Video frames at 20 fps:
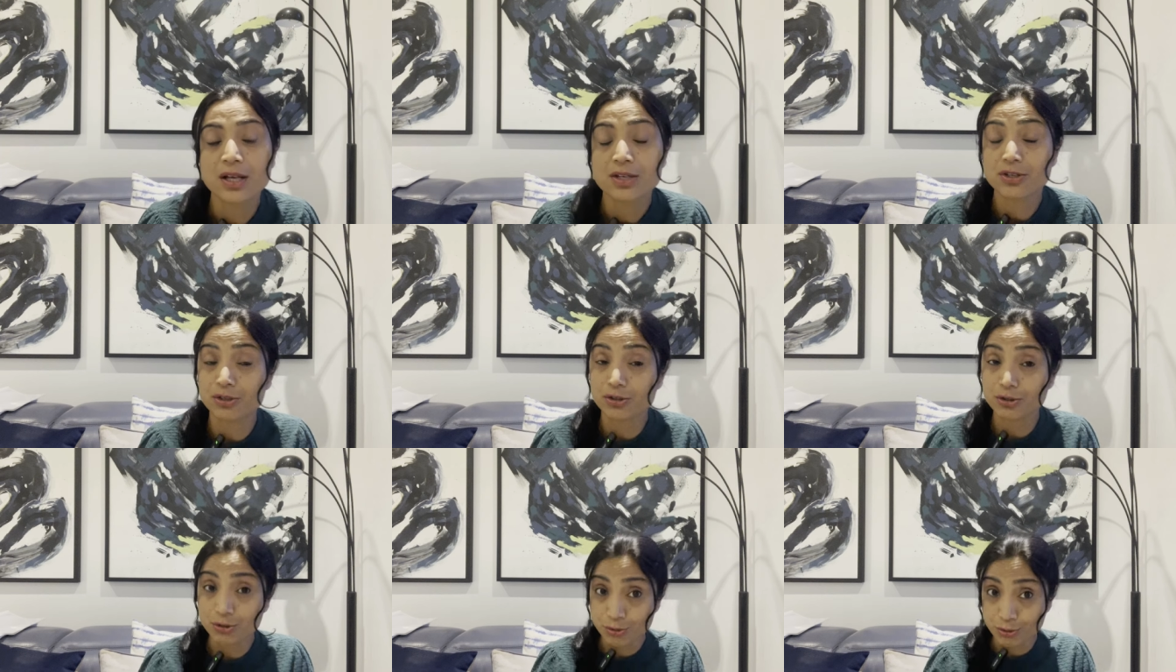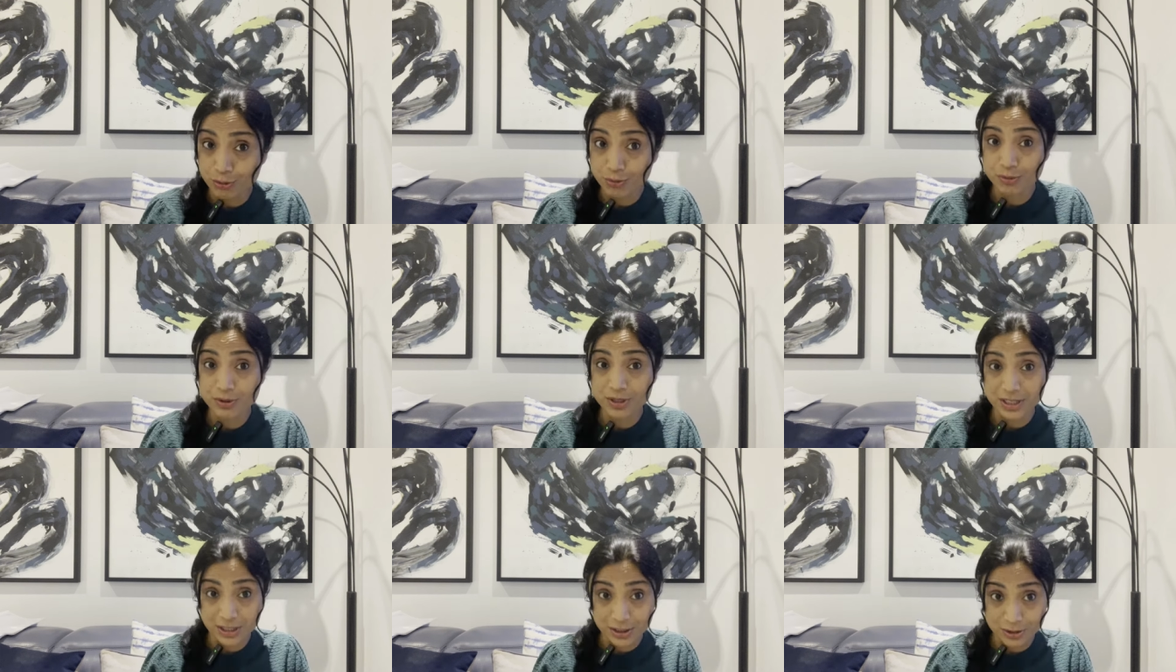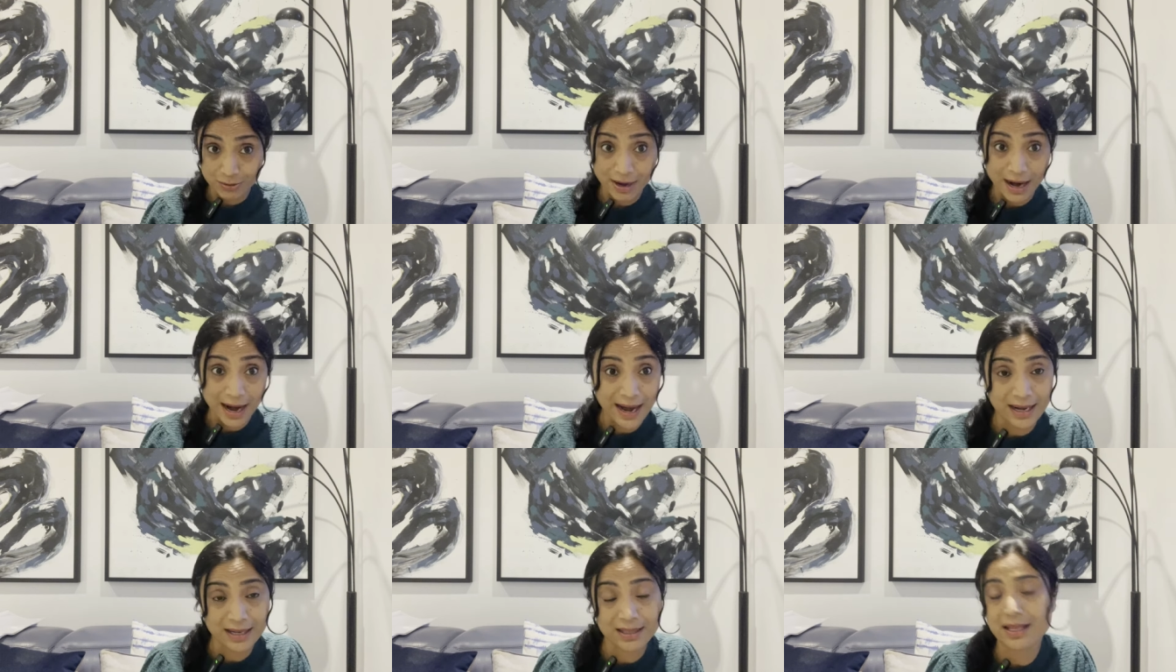so you do need to
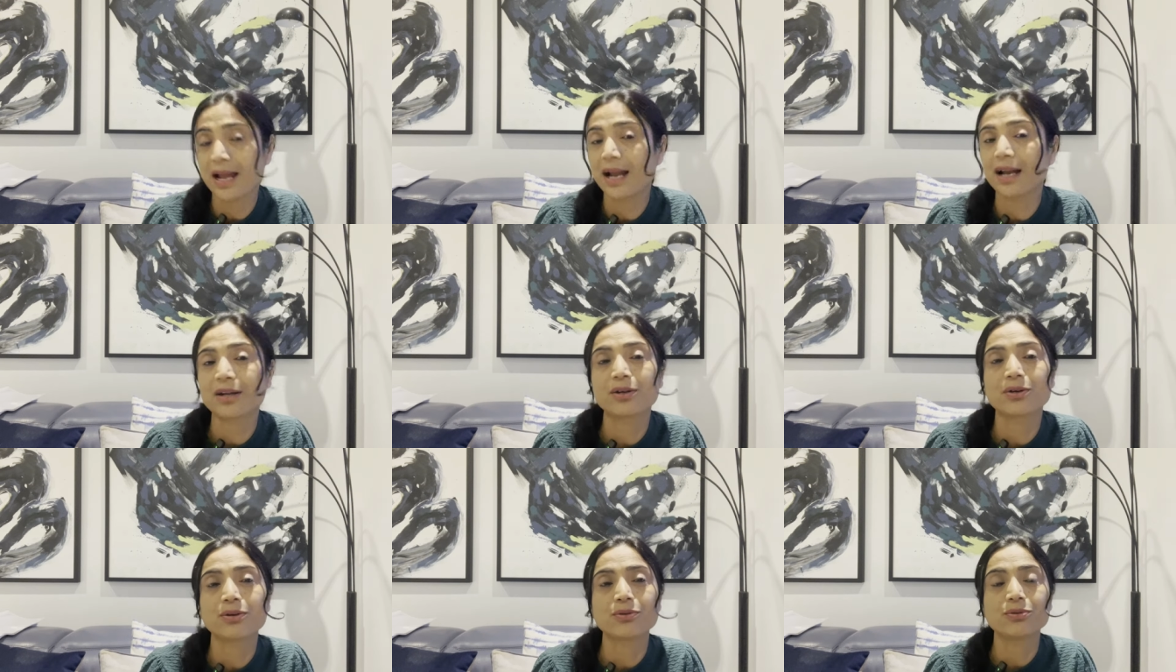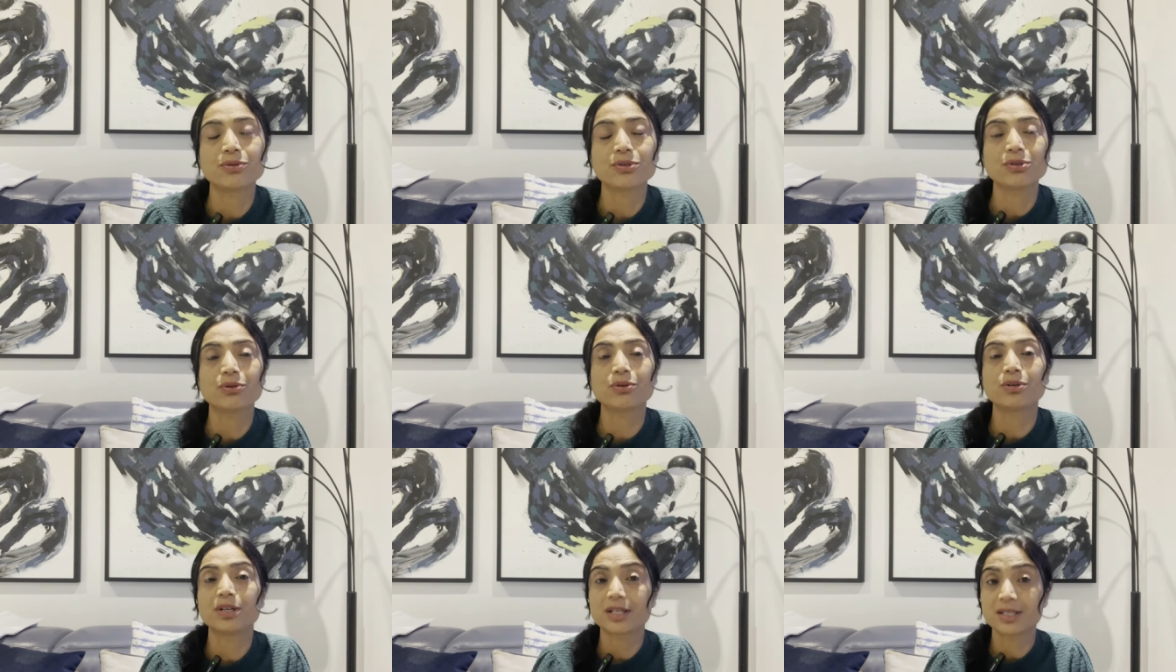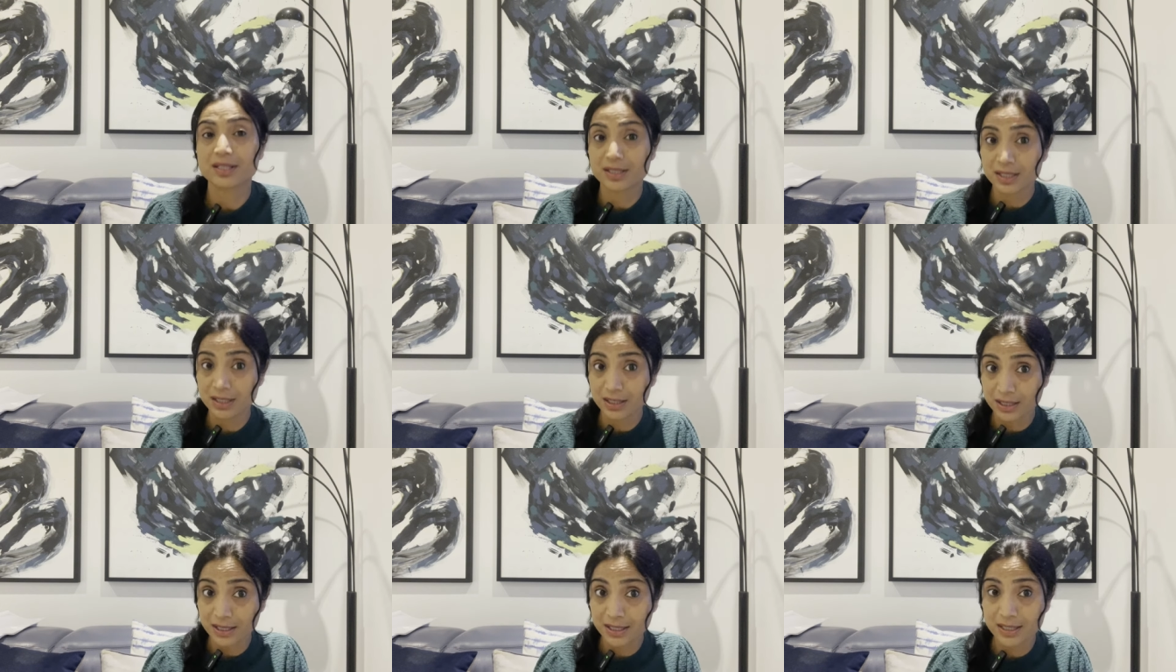add that to your
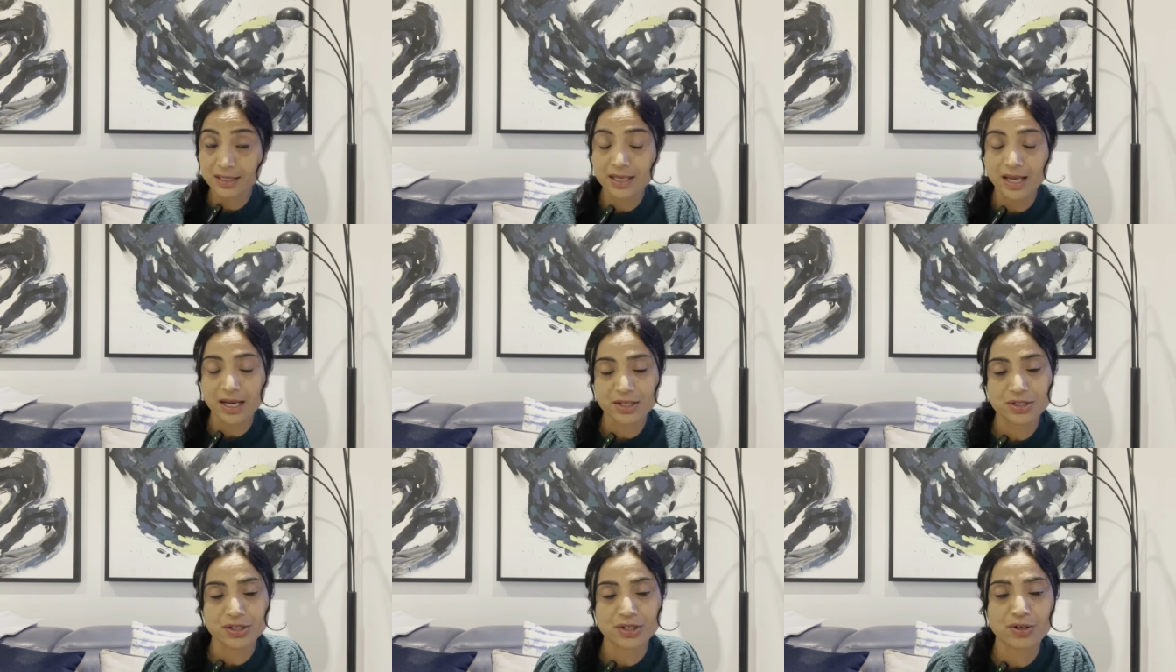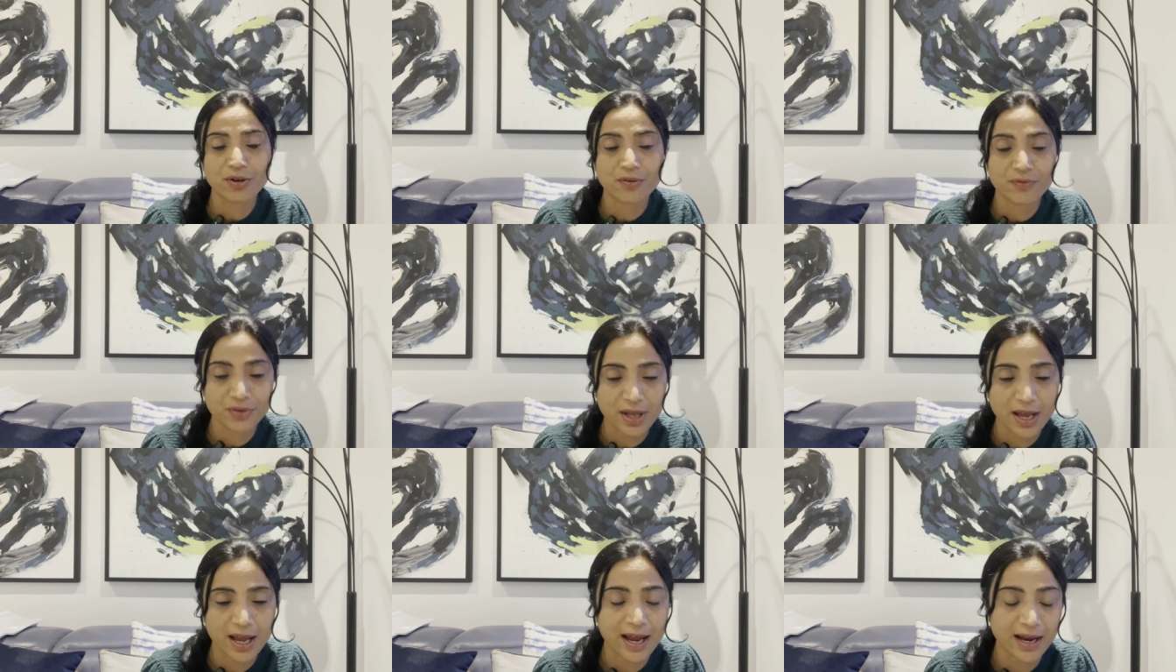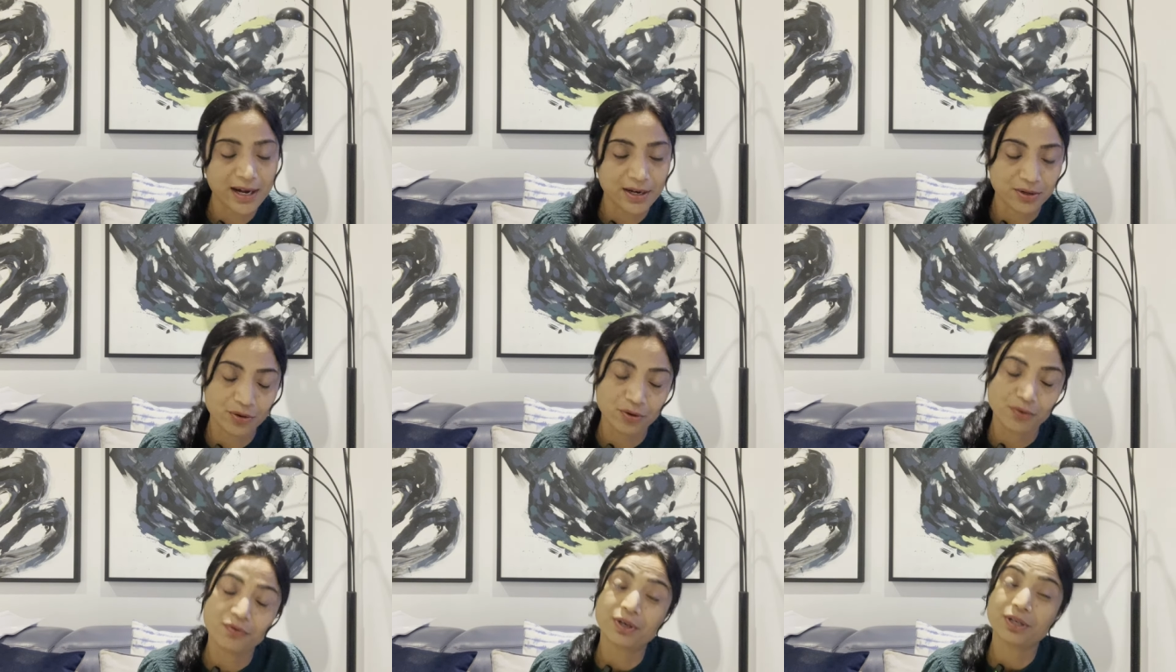nursing need section of the
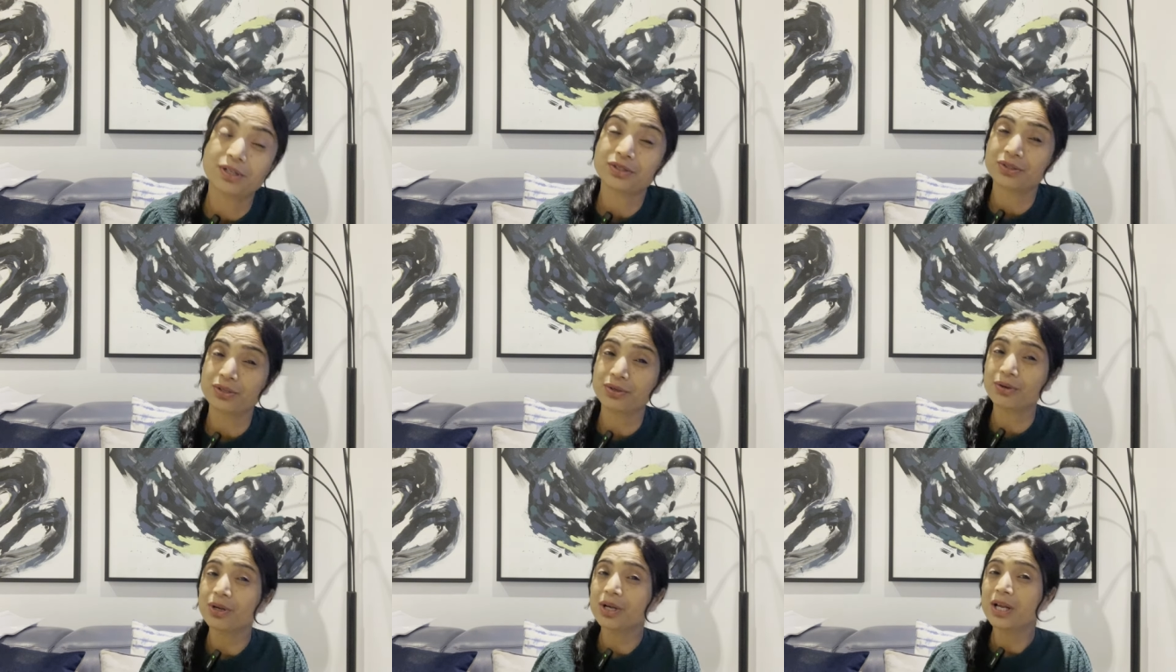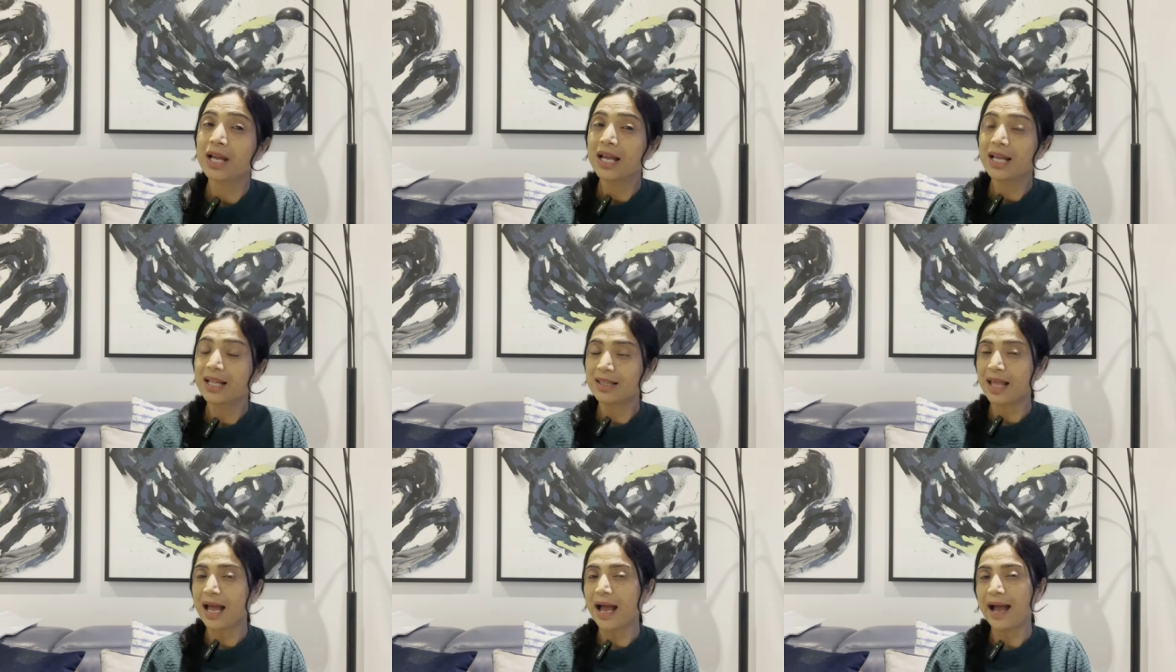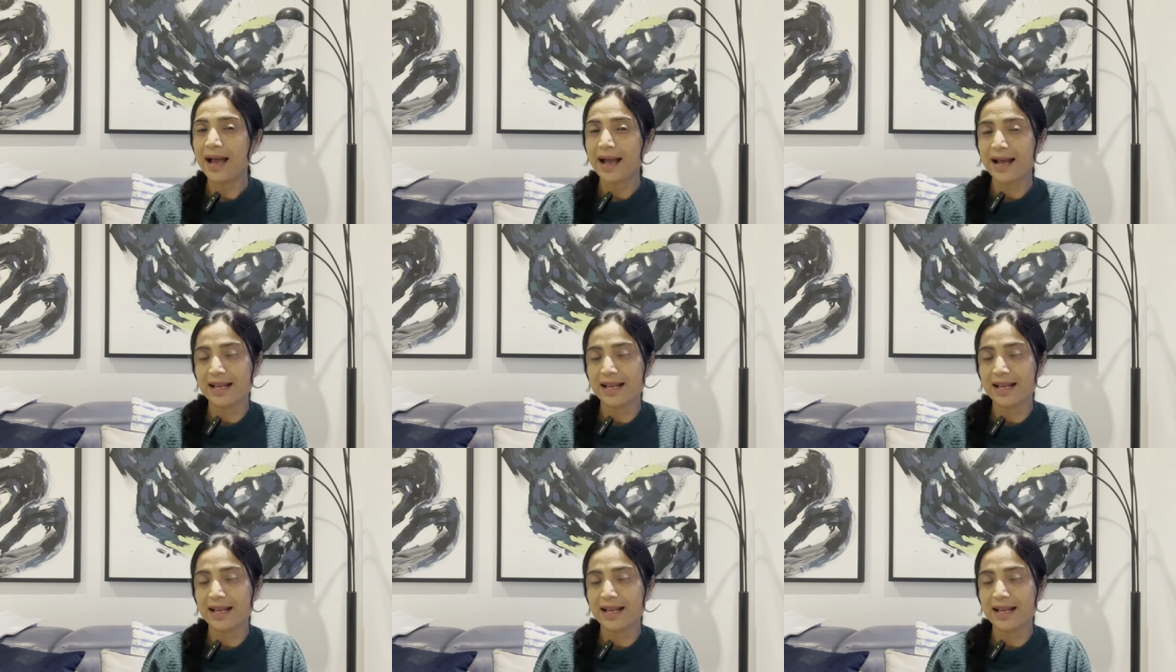handover so that